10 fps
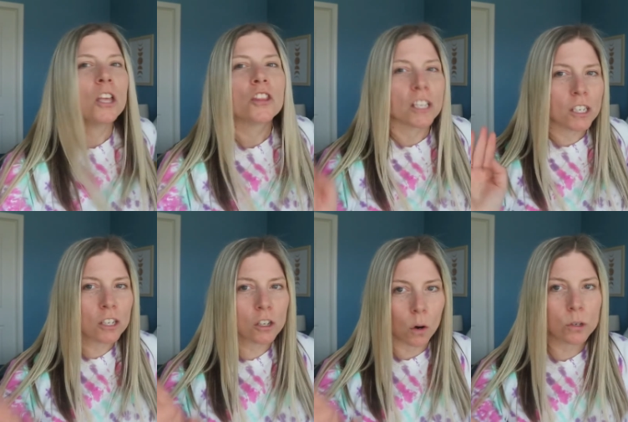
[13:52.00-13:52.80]
This is
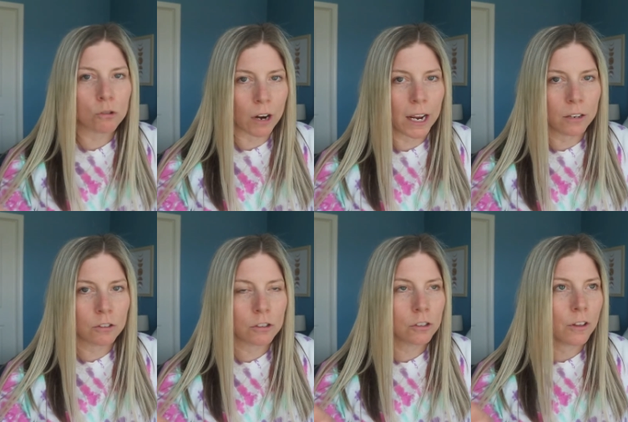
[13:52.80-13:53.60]
so
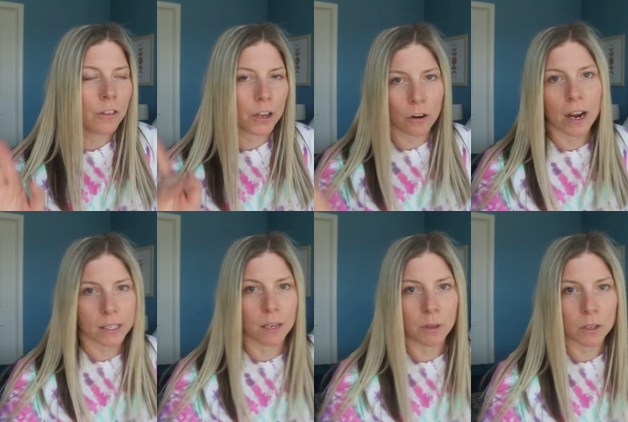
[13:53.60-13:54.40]
strange that you're
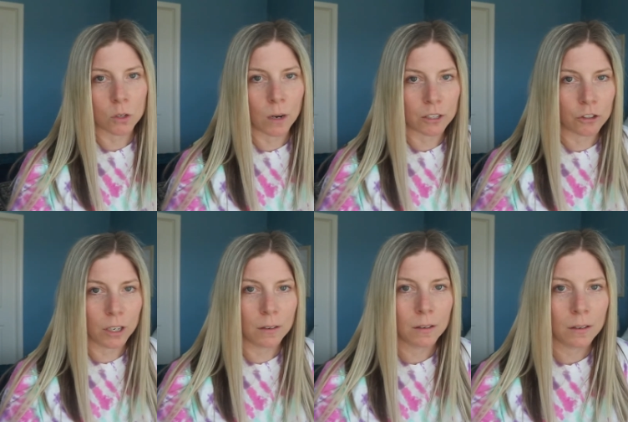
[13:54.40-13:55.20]
asking me this
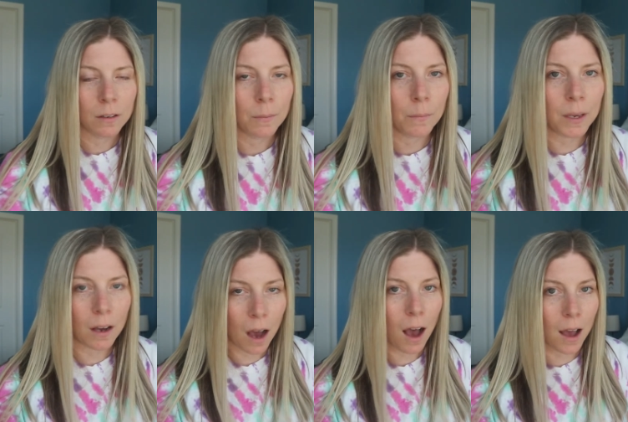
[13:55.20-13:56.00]
question
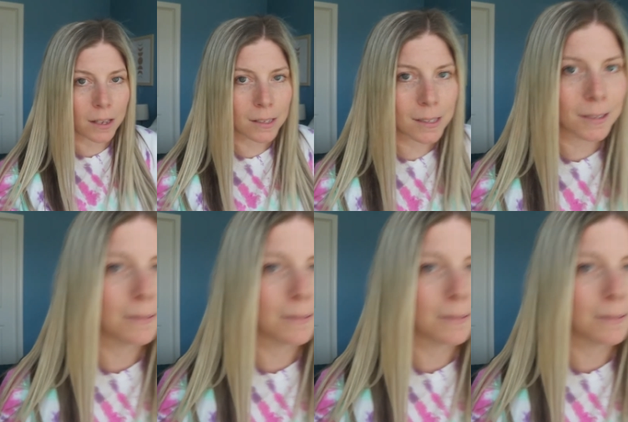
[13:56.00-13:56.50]
because